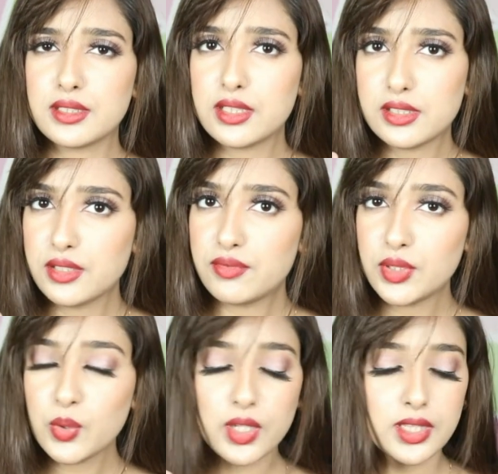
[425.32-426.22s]
a
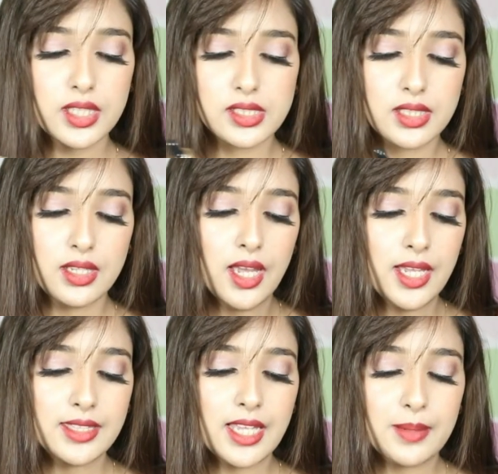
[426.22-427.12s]
review on this,
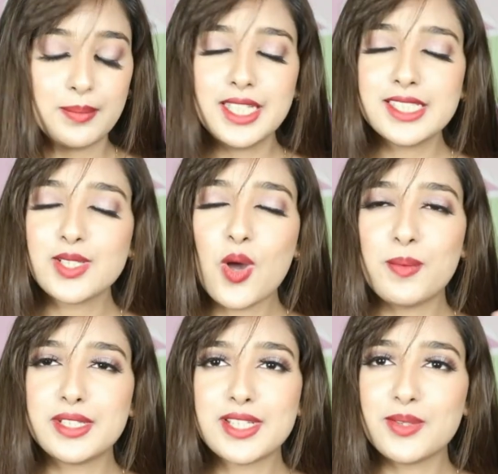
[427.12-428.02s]
then please
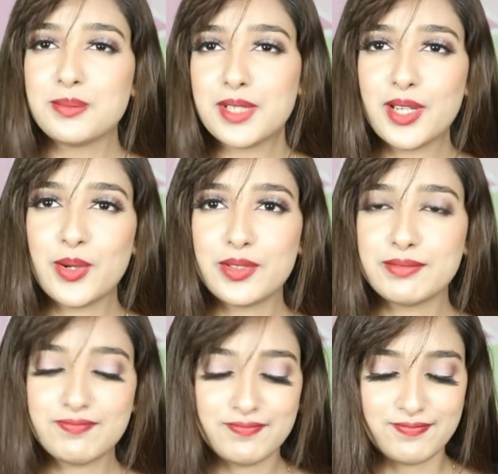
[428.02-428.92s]
comment down below.
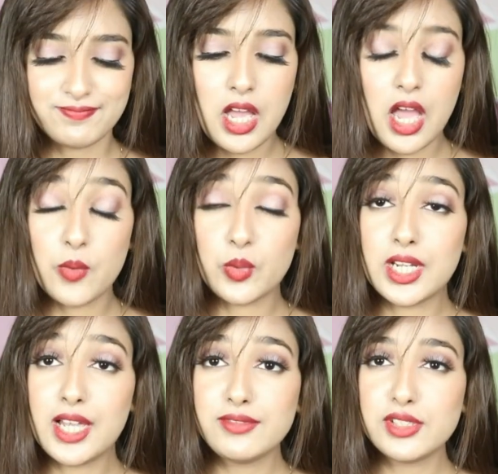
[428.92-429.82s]
I would
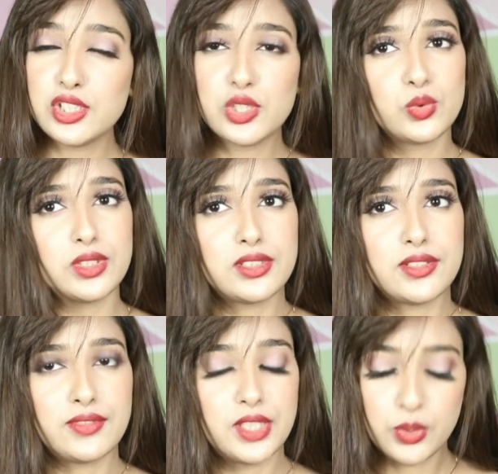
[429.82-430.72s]
love to shoot the
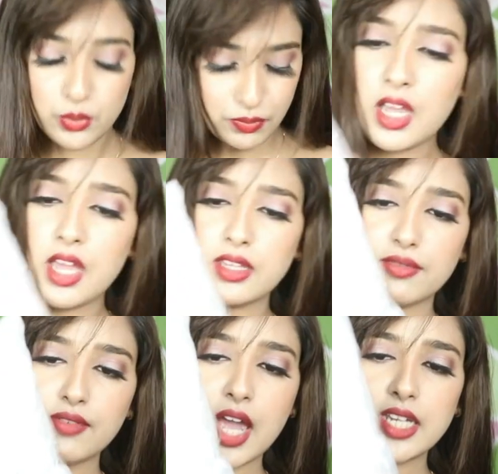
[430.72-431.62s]
review. And the
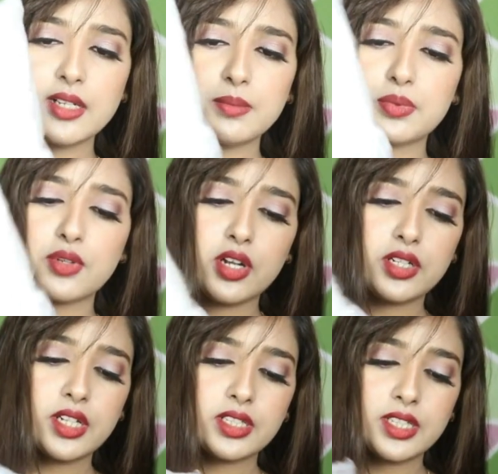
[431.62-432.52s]
final
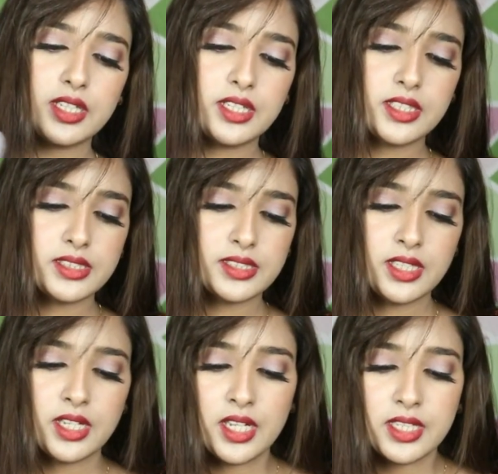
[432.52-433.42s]
product is
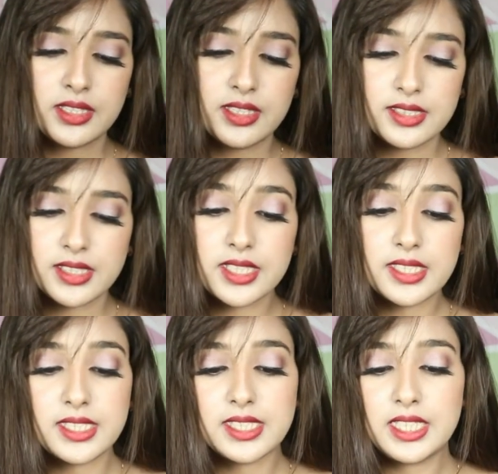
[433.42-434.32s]
this
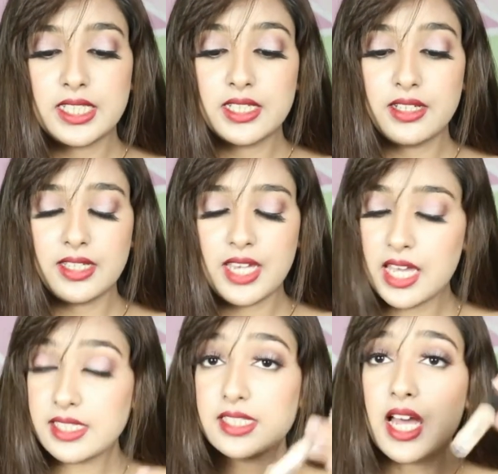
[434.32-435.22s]
concealer.
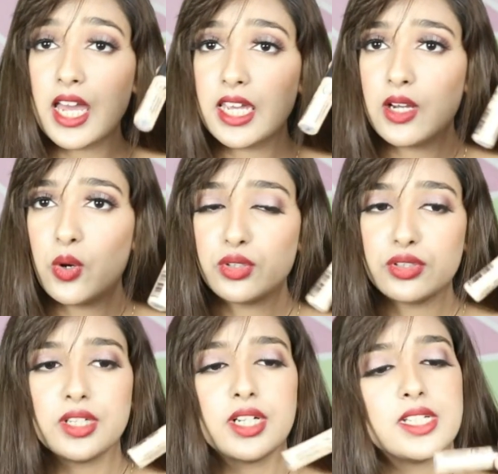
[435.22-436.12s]
Yes, I
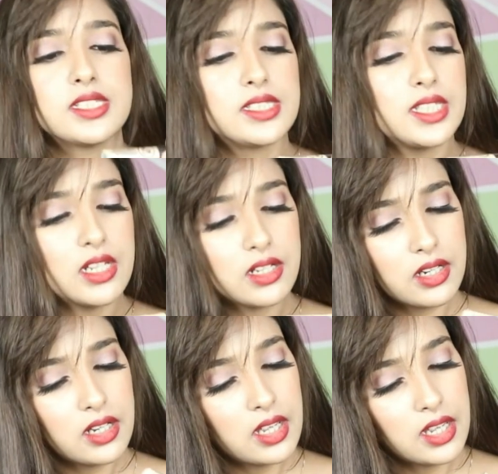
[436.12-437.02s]
ordered a
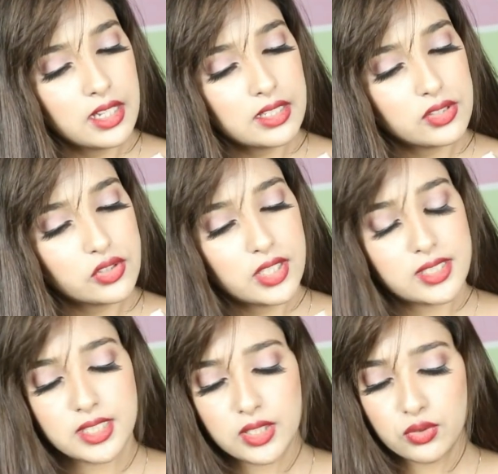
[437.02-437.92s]
concealer in the
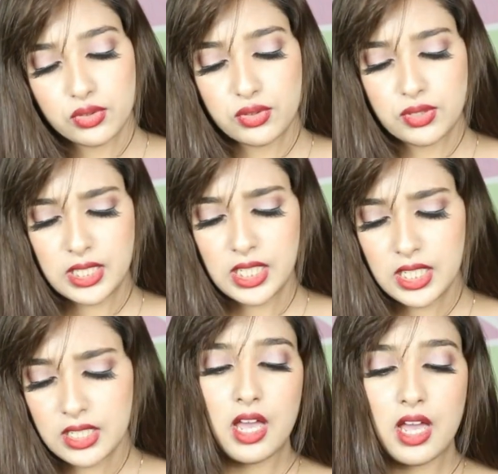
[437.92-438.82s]
shade
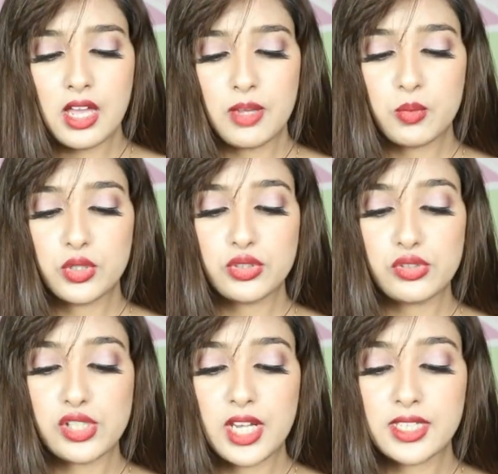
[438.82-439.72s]
03. I want to
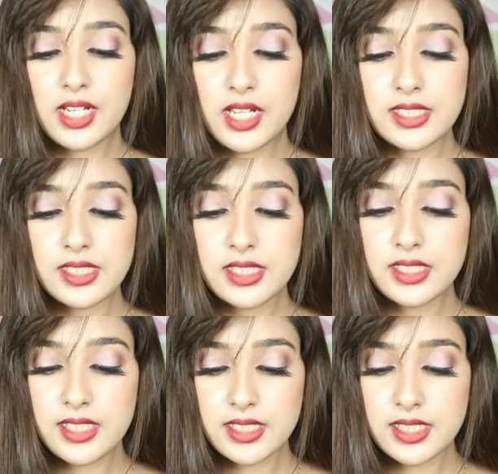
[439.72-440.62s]
check the
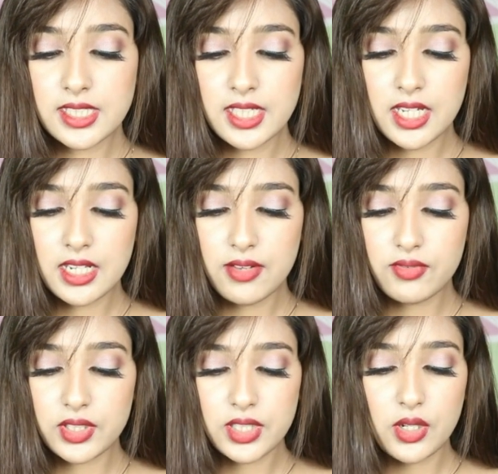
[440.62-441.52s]
consistency and
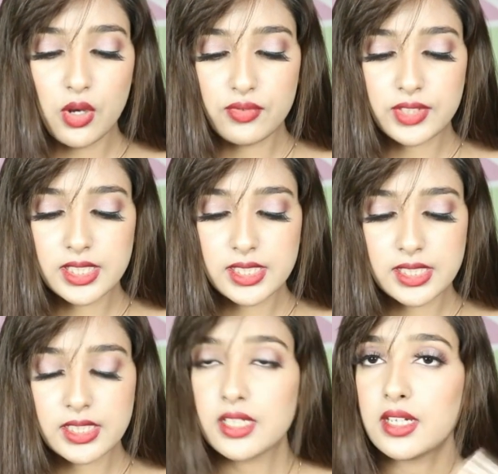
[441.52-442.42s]
everything of this